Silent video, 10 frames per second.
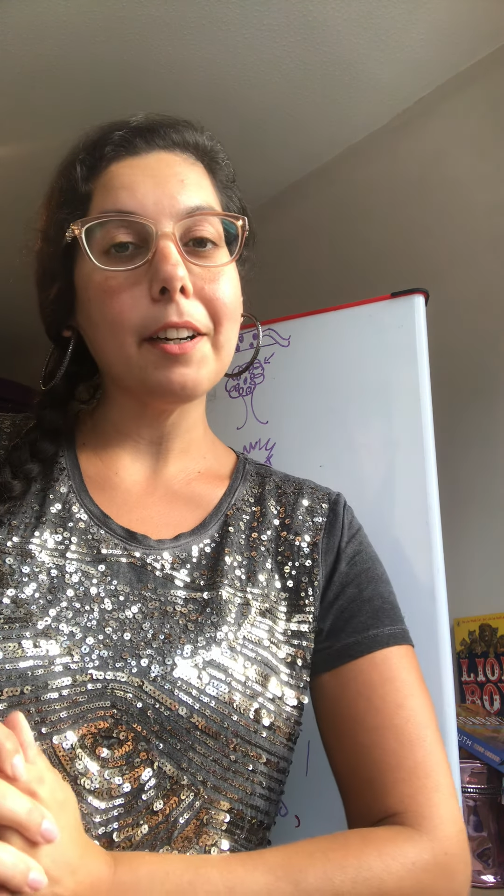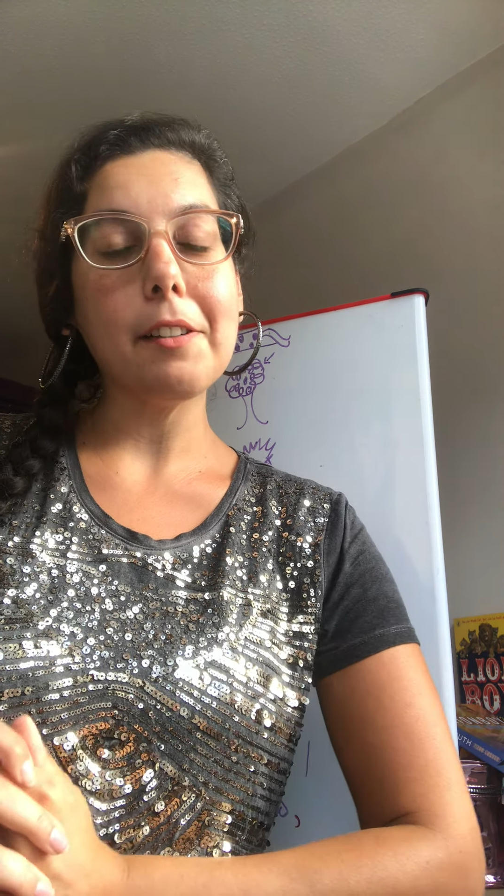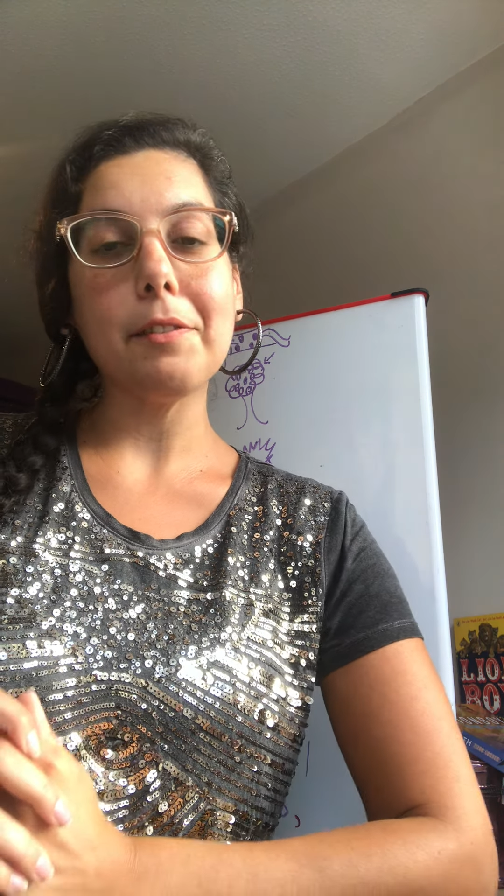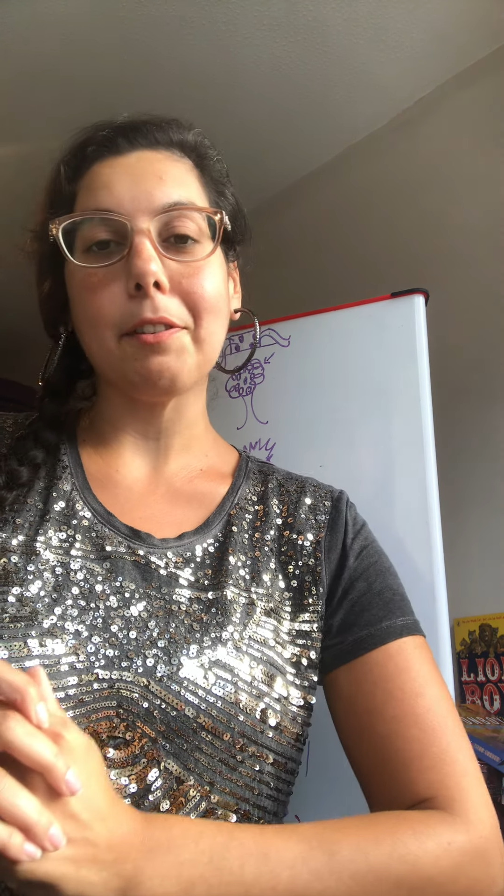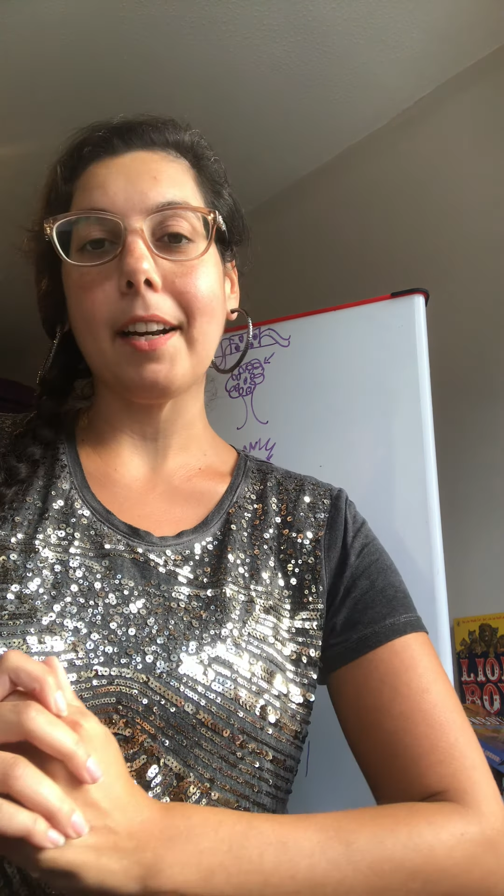
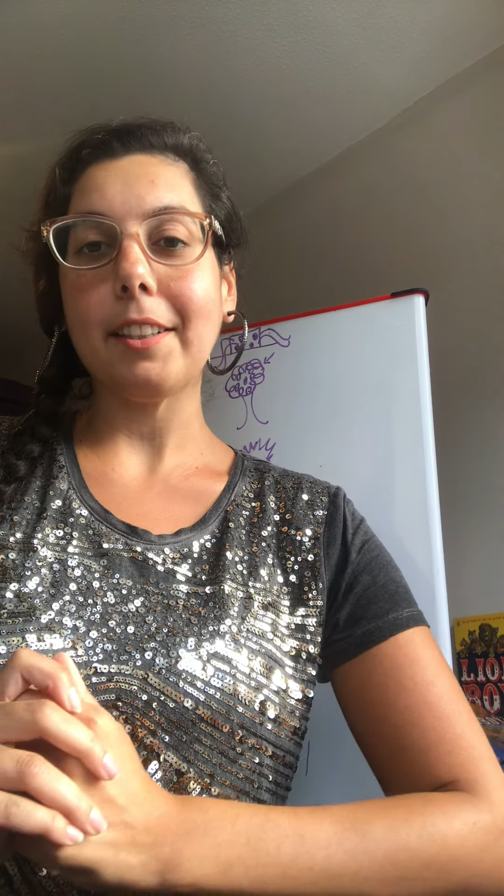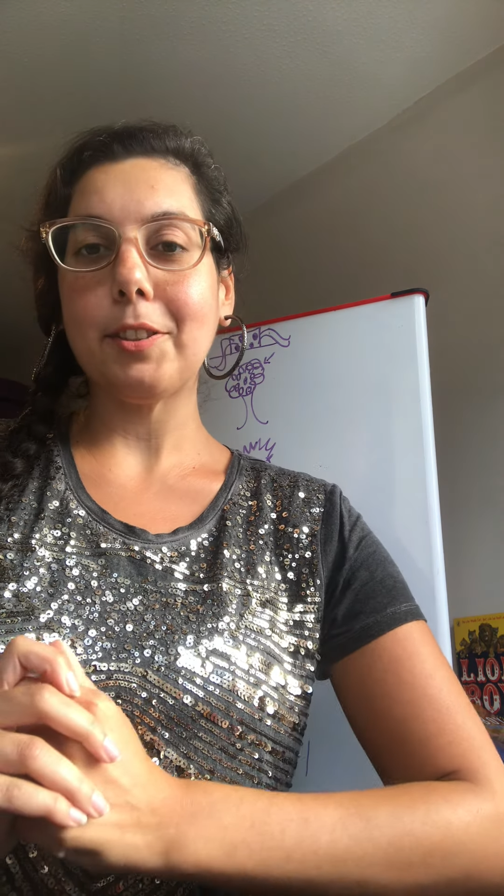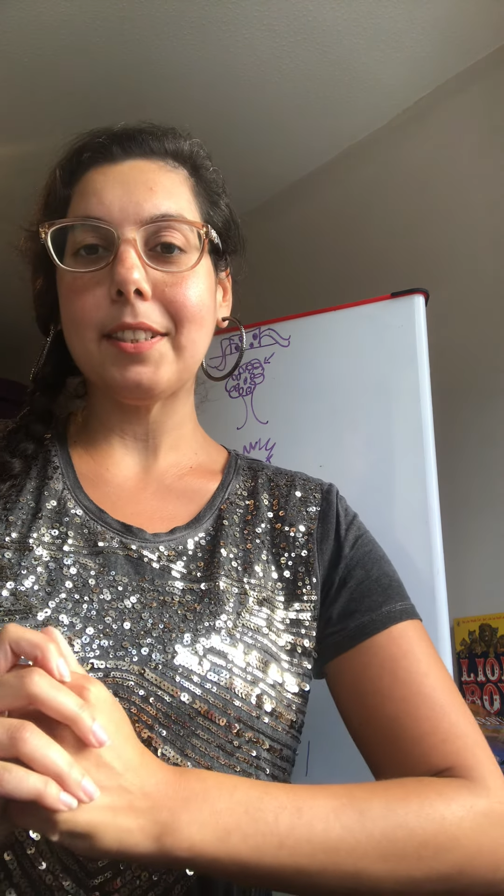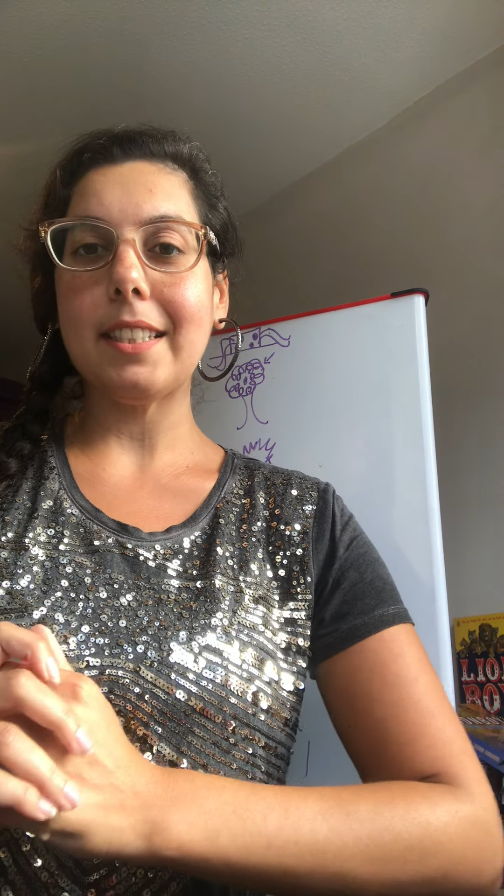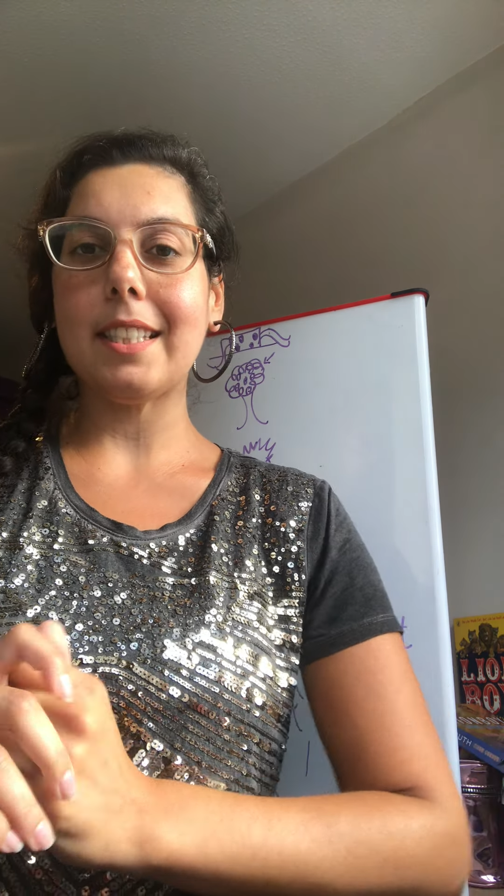of your
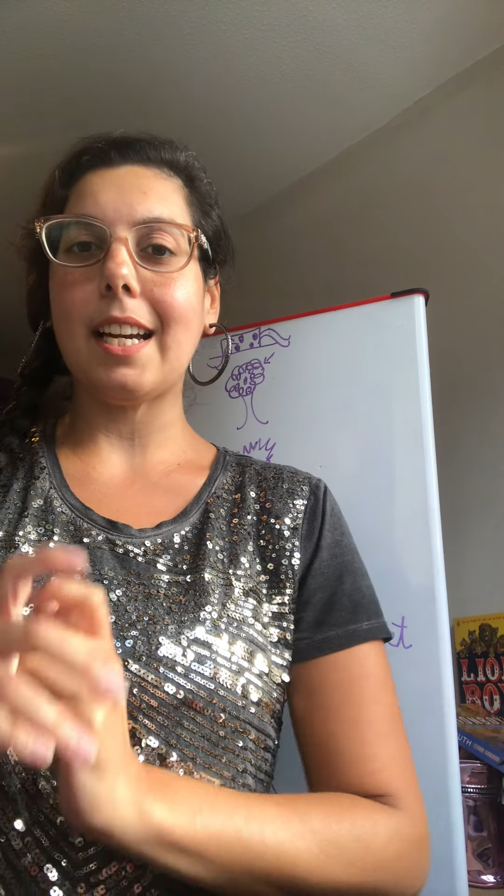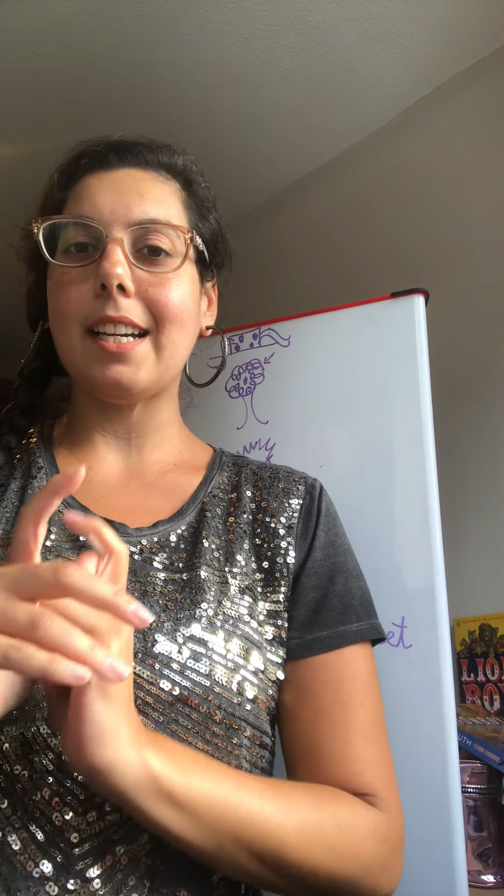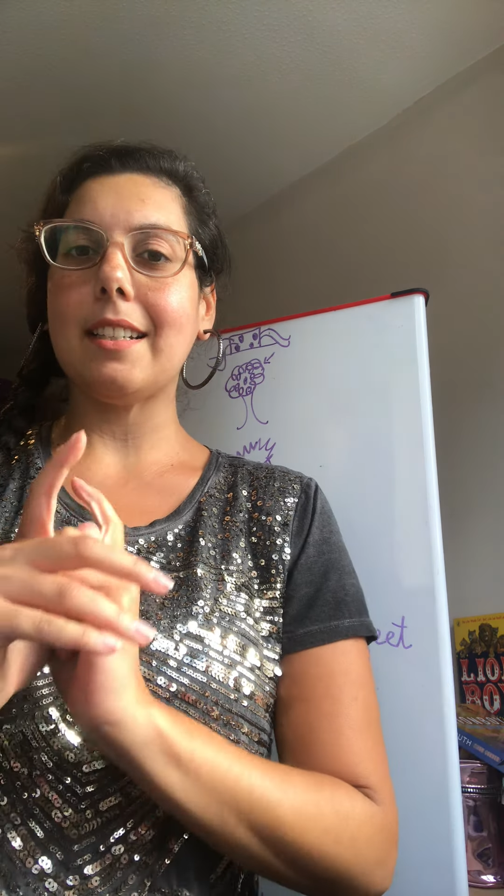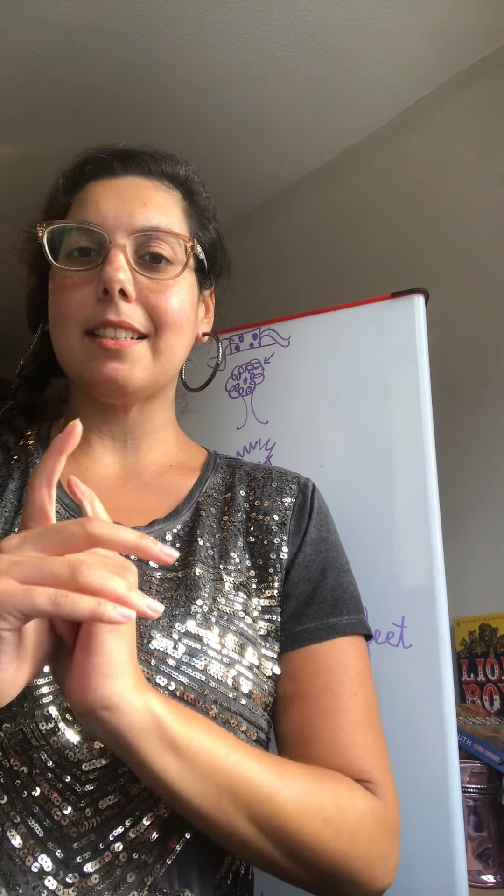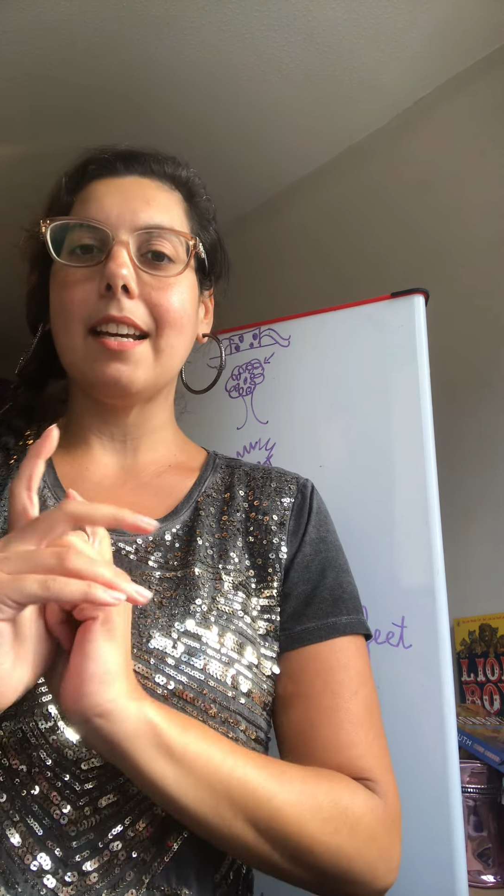actions
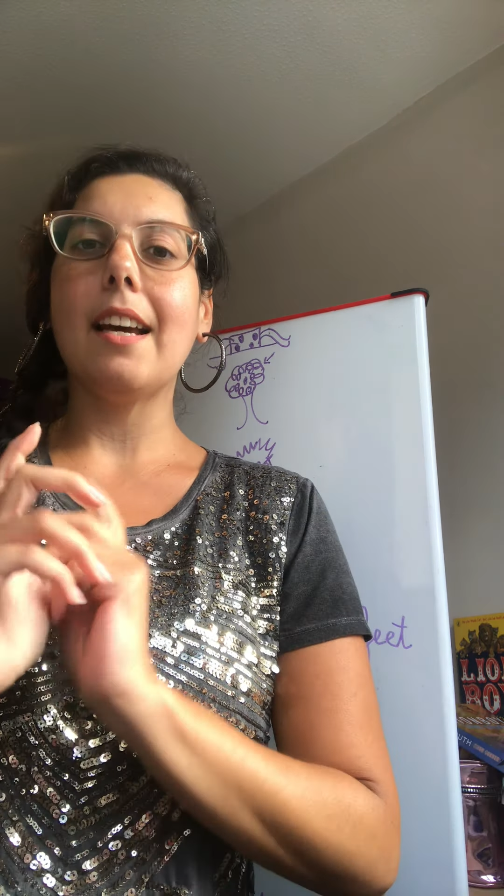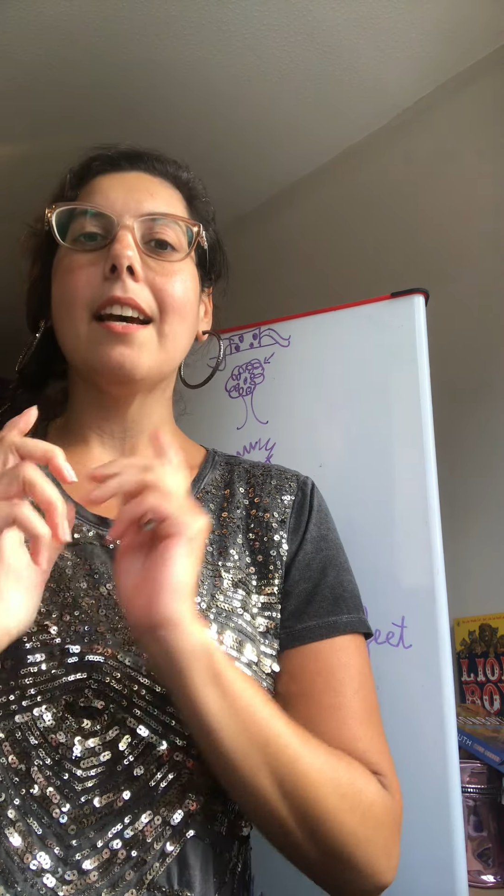and